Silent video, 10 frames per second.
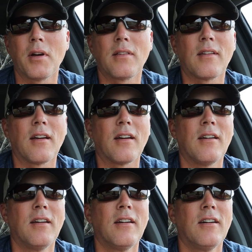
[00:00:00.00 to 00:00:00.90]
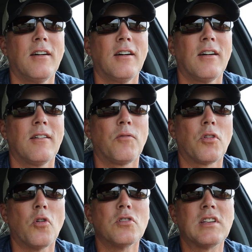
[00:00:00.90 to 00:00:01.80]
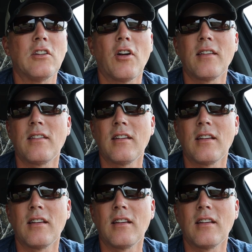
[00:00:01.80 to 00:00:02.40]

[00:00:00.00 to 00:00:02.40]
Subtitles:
but for those interested